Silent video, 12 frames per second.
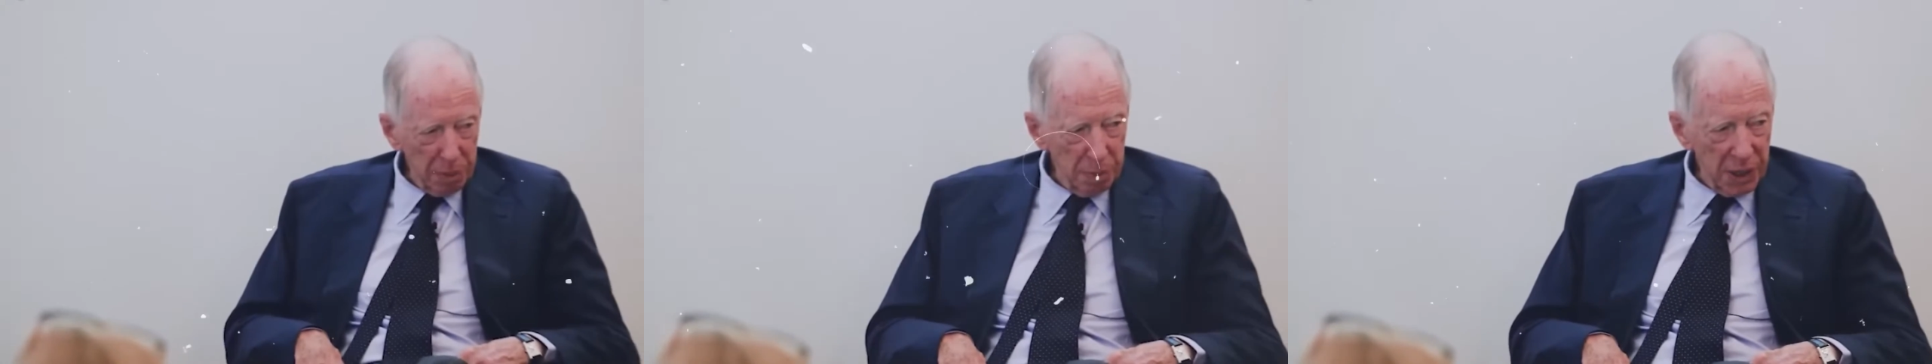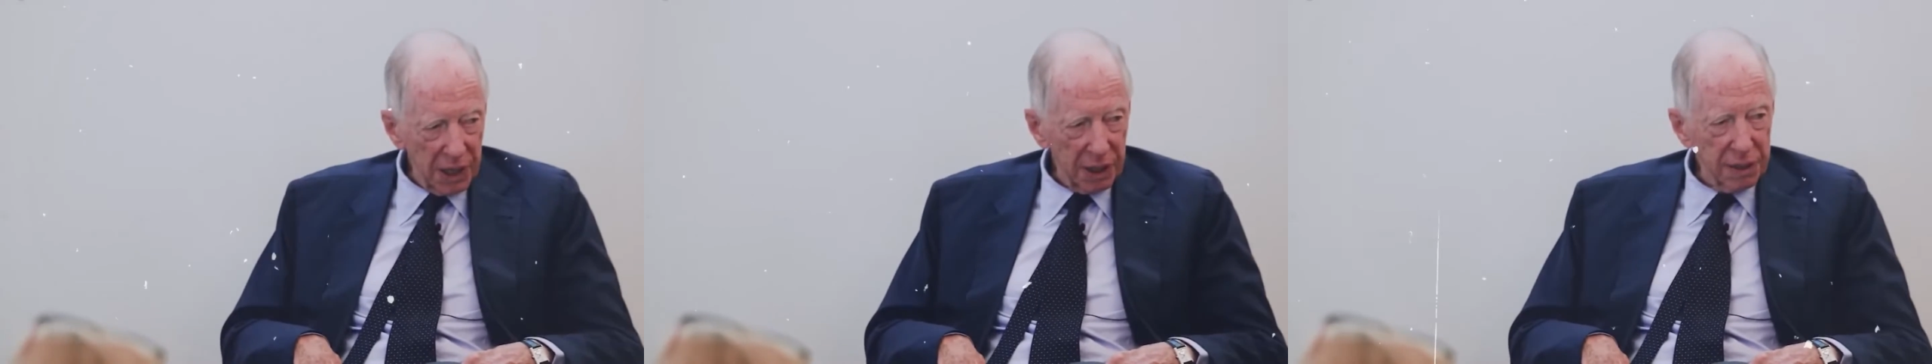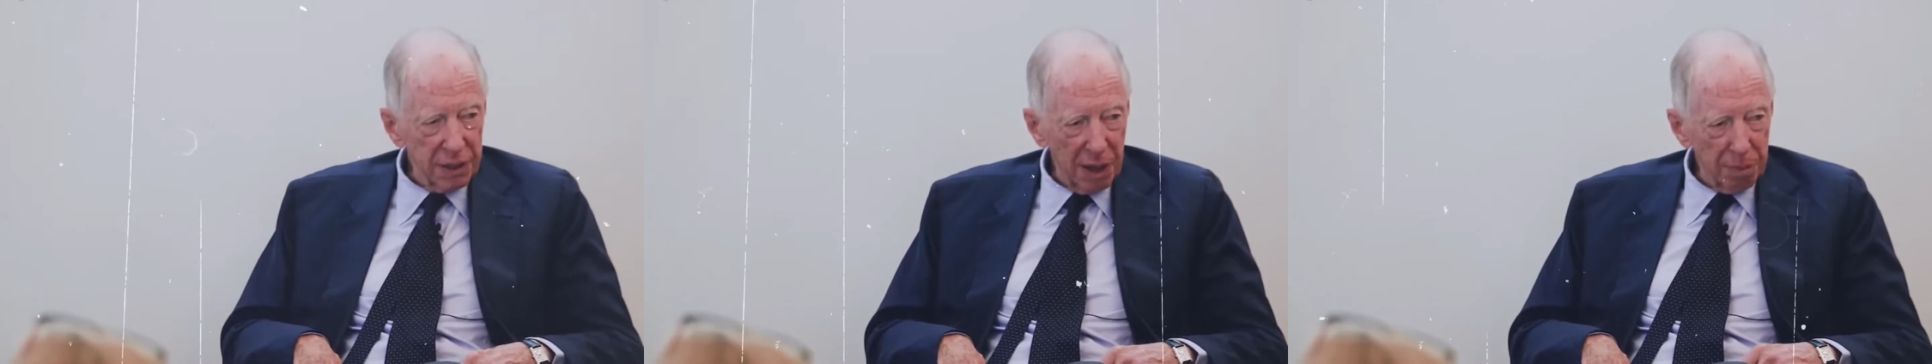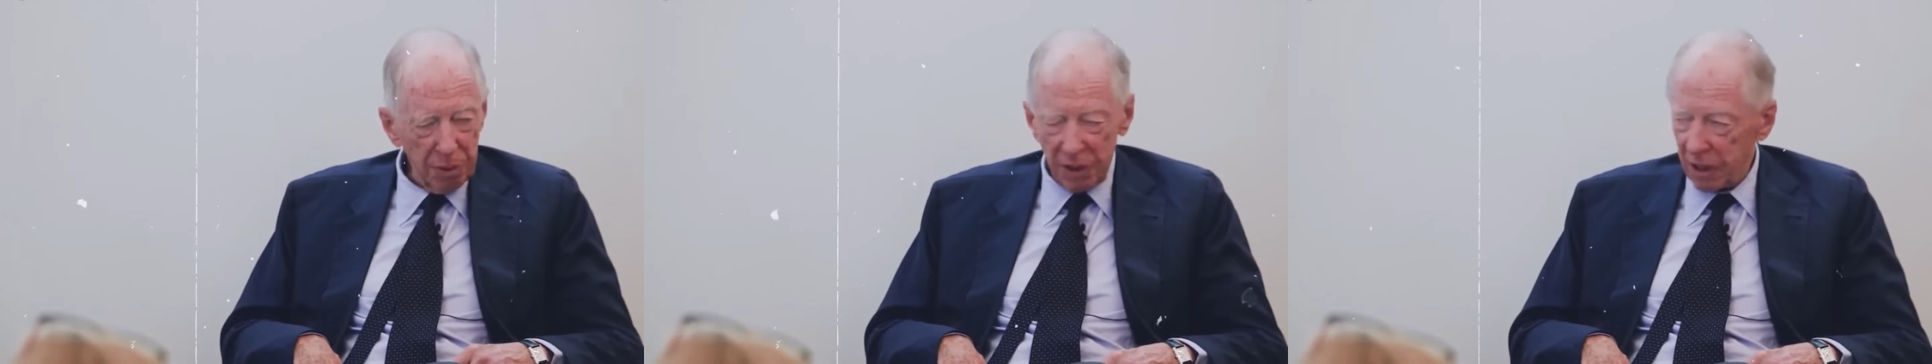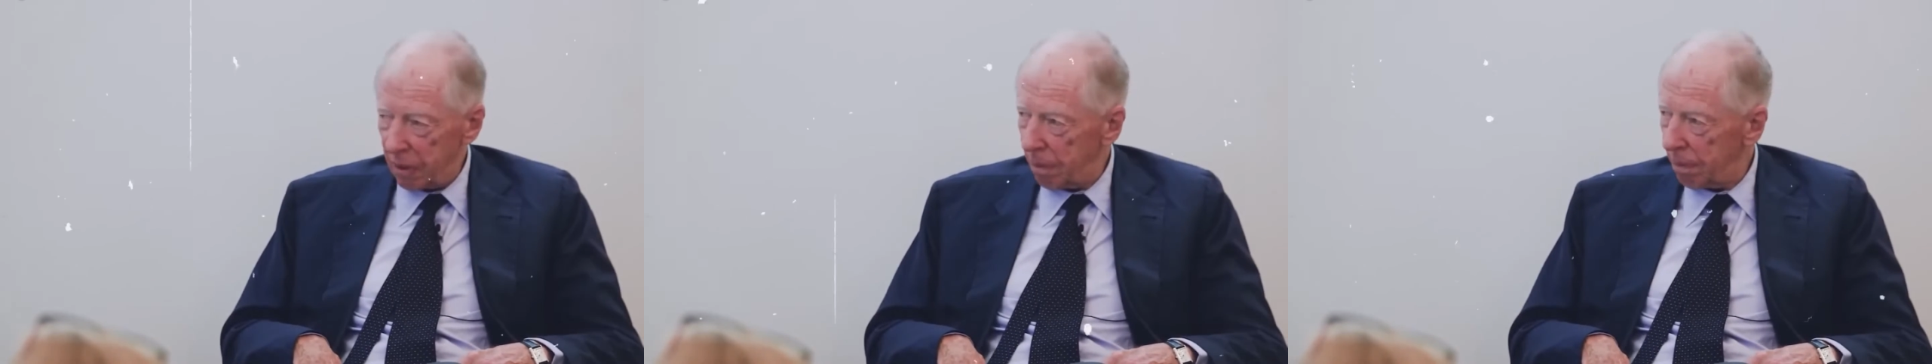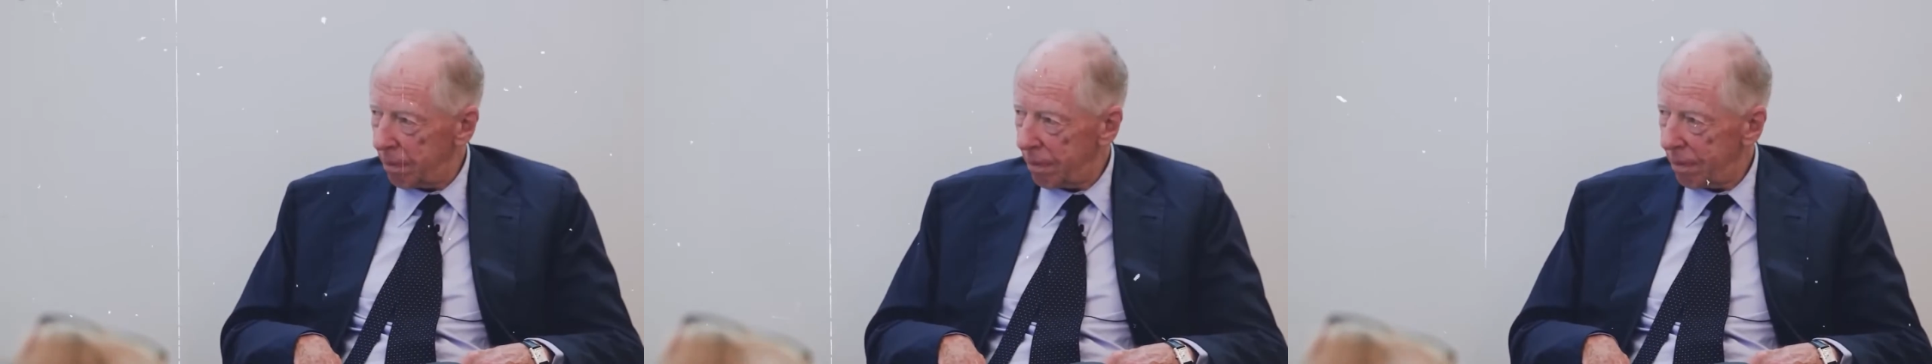helped write that
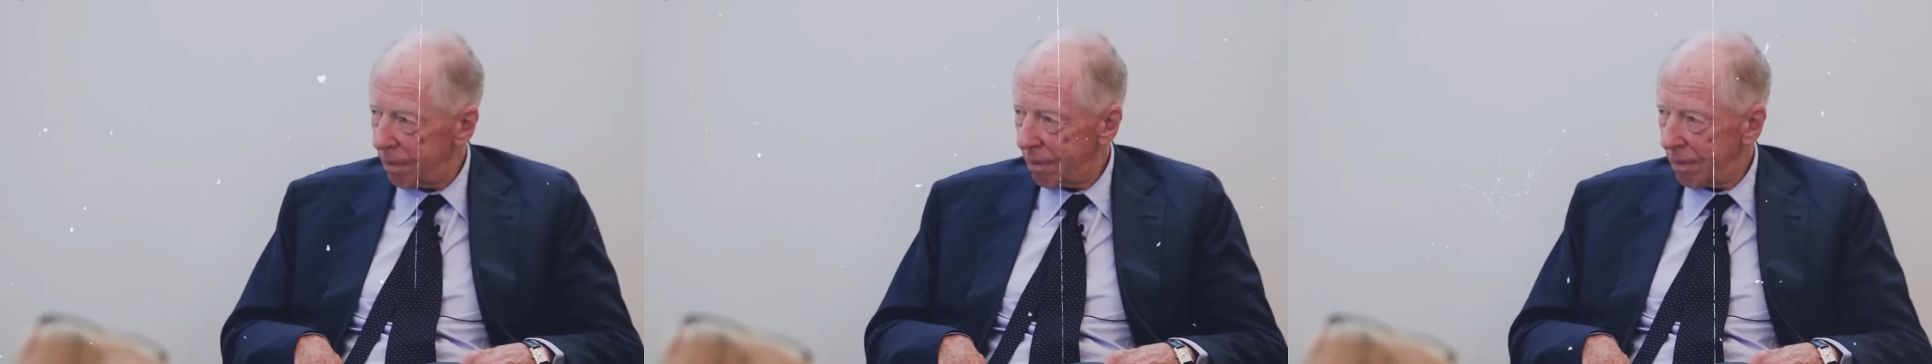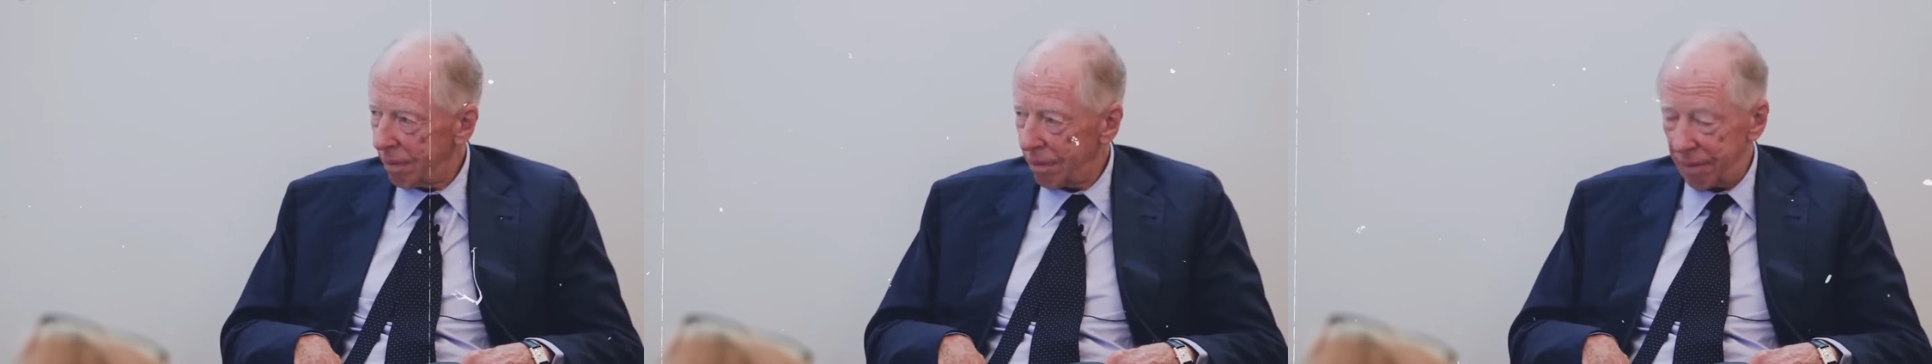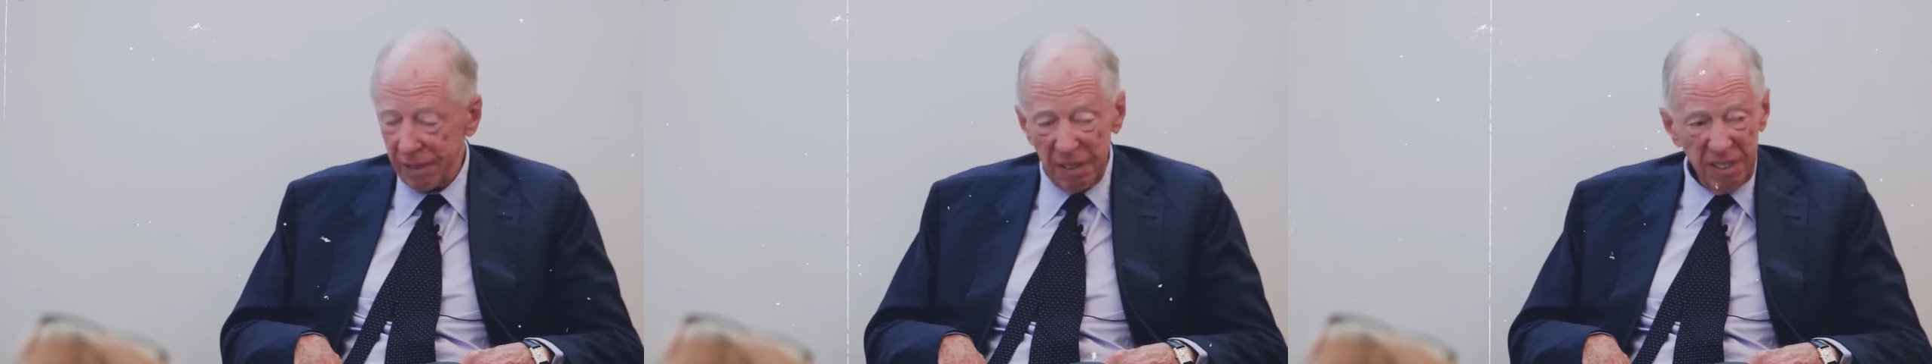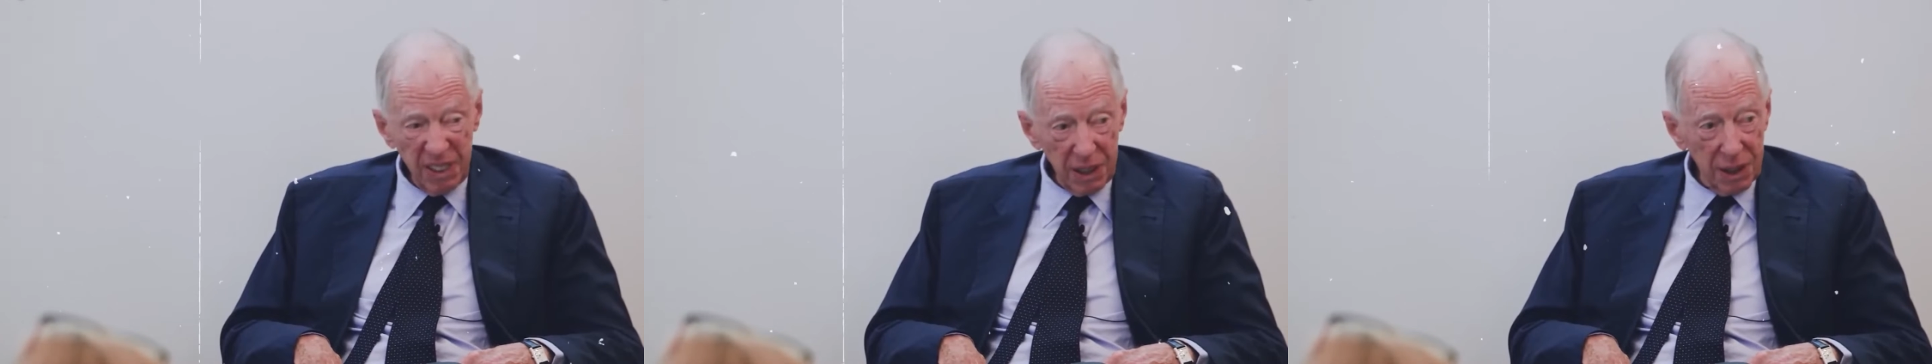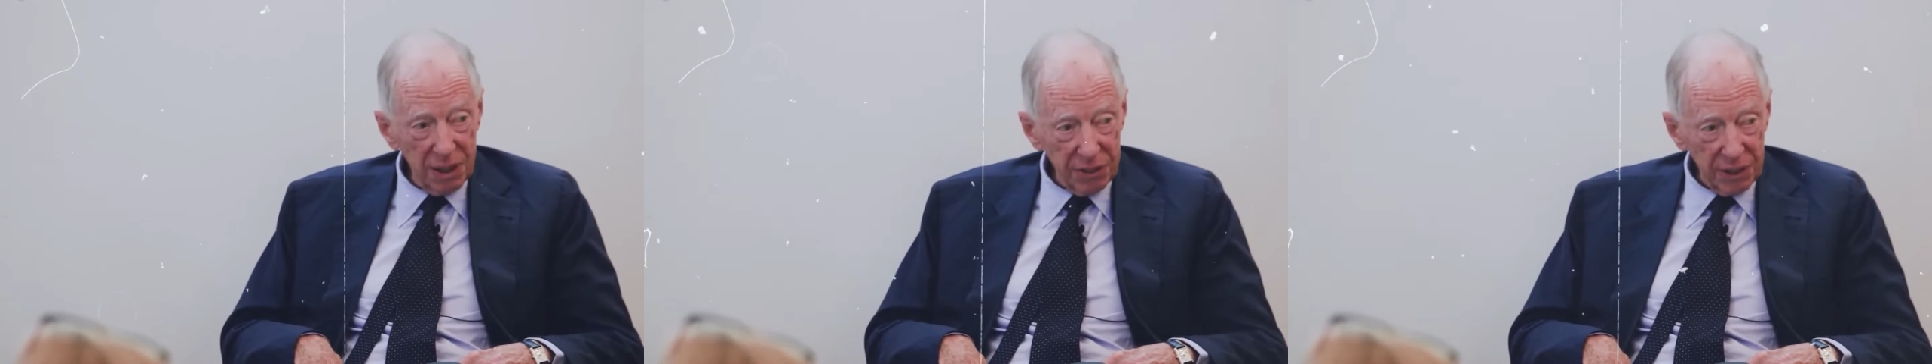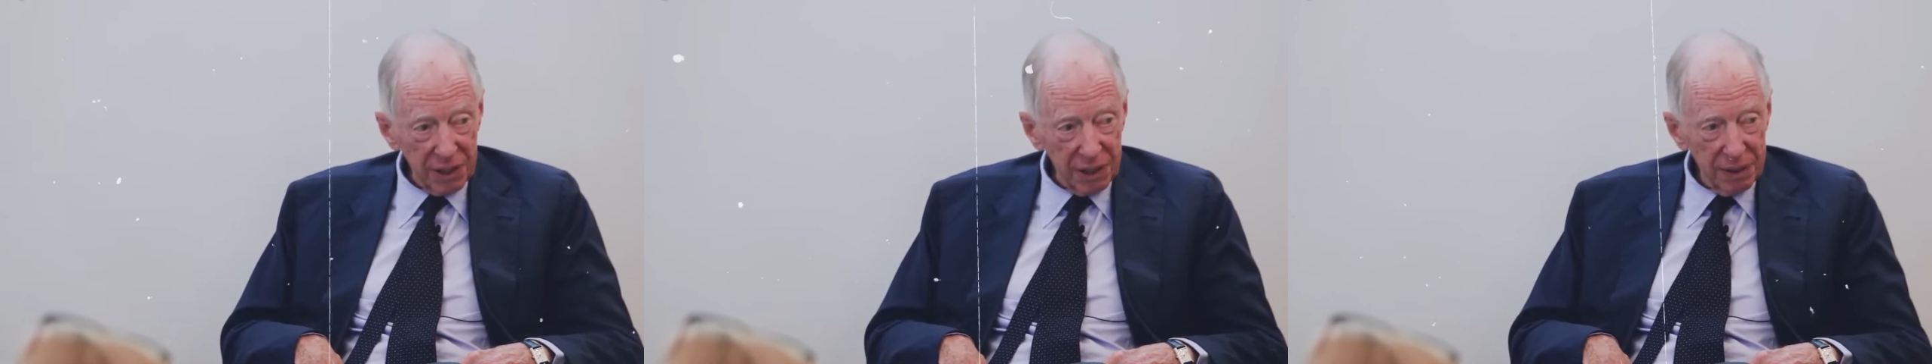declaration Ben-Gurion read out.
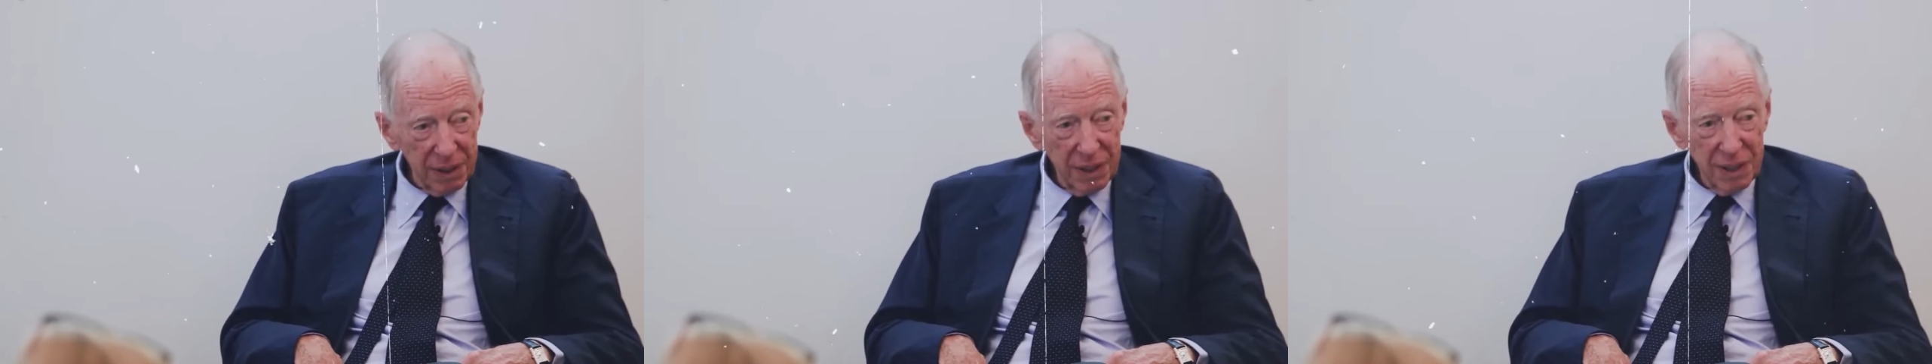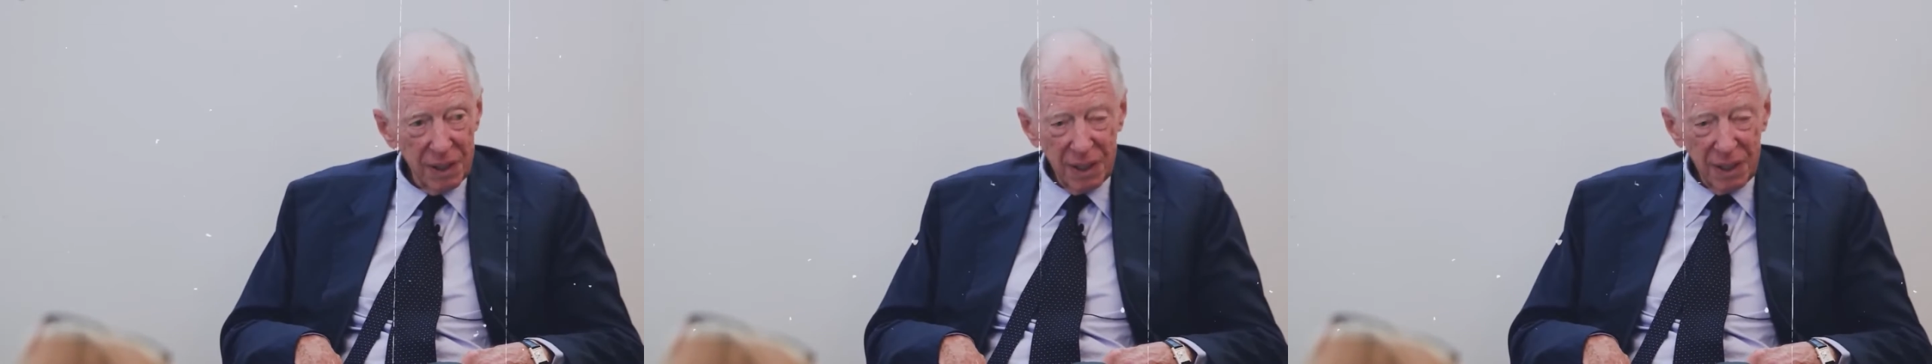Others